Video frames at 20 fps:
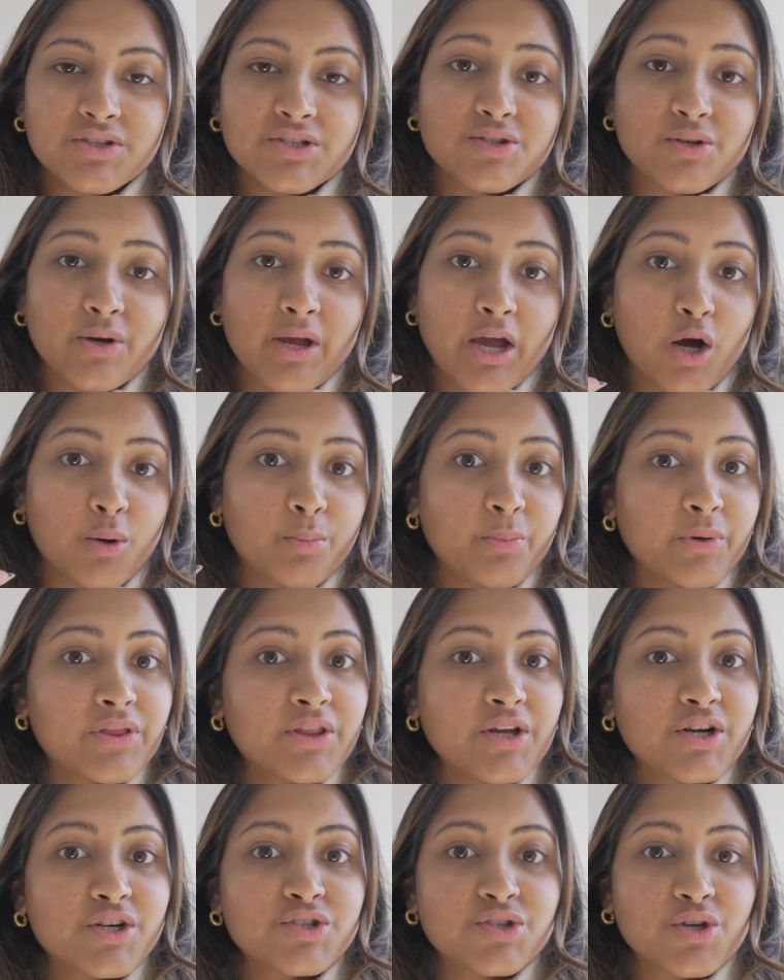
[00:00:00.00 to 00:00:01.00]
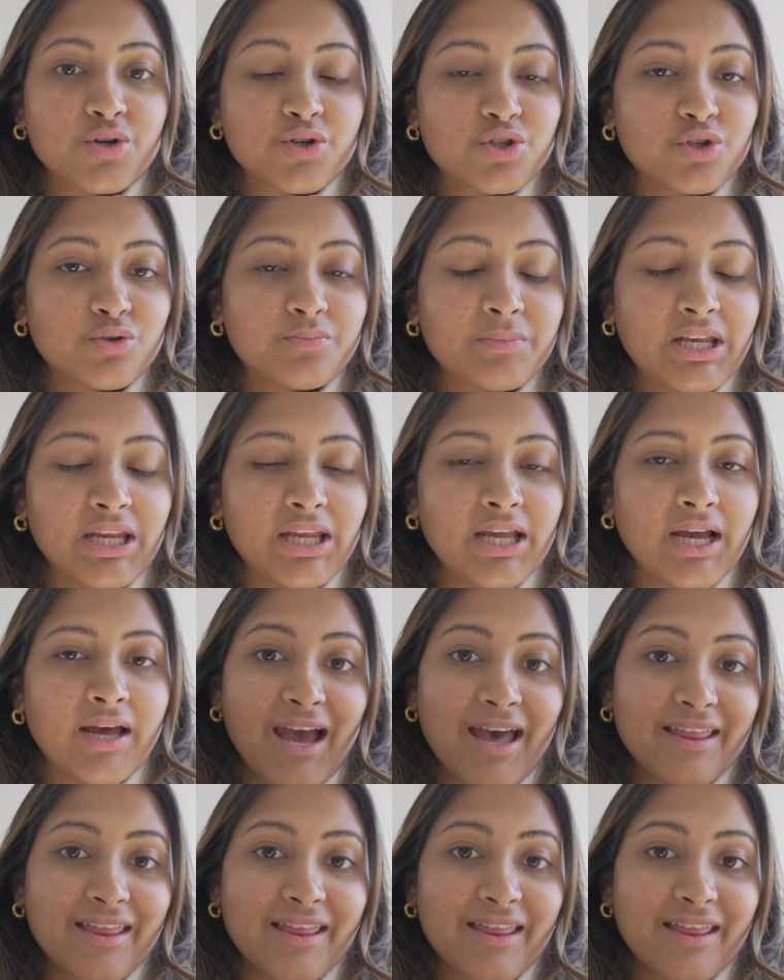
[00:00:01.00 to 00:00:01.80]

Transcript: so I help with their social media.